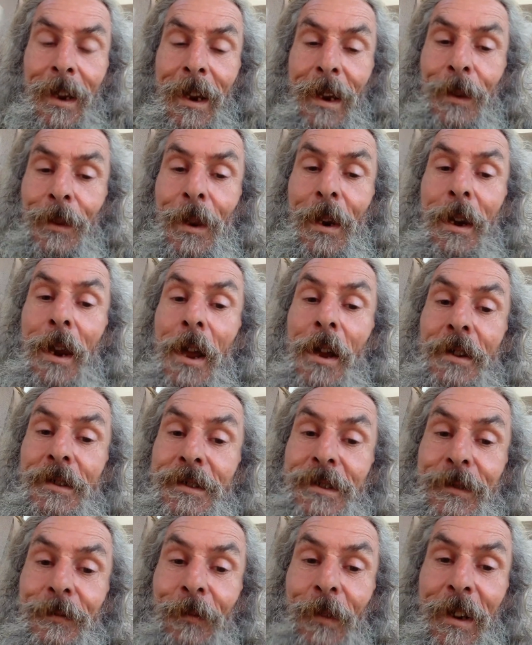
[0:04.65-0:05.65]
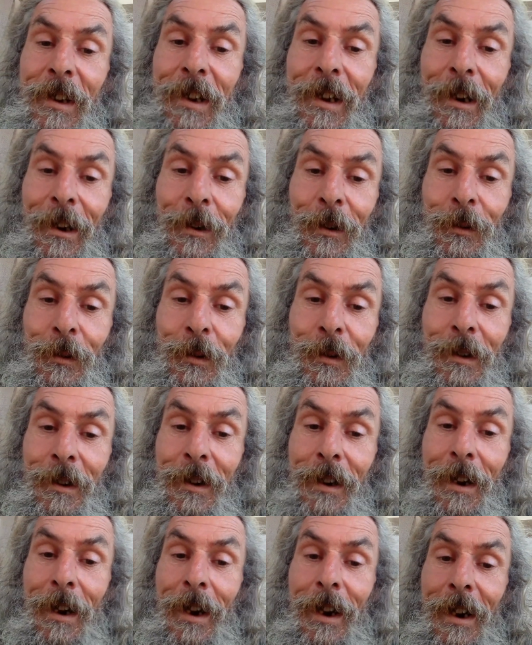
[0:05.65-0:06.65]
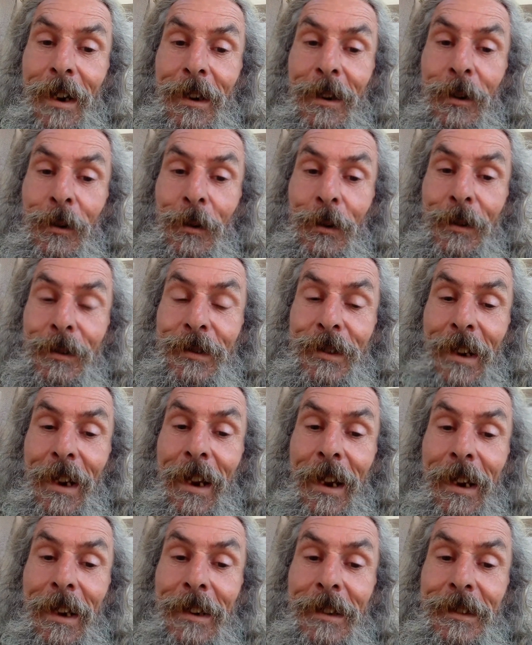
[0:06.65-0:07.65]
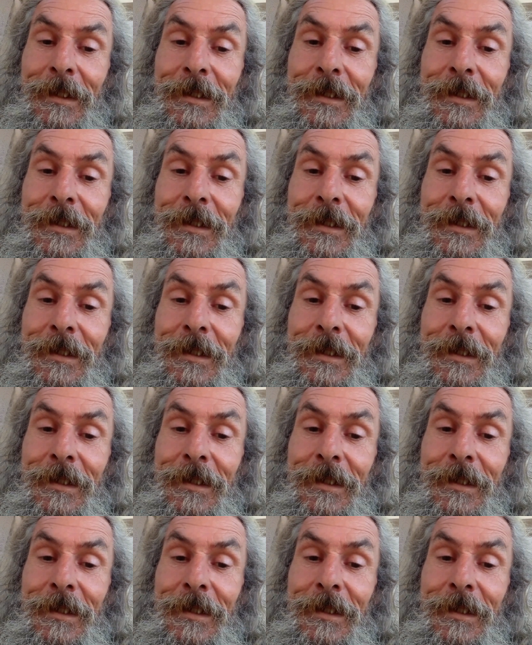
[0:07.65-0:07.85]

In the last video I looked at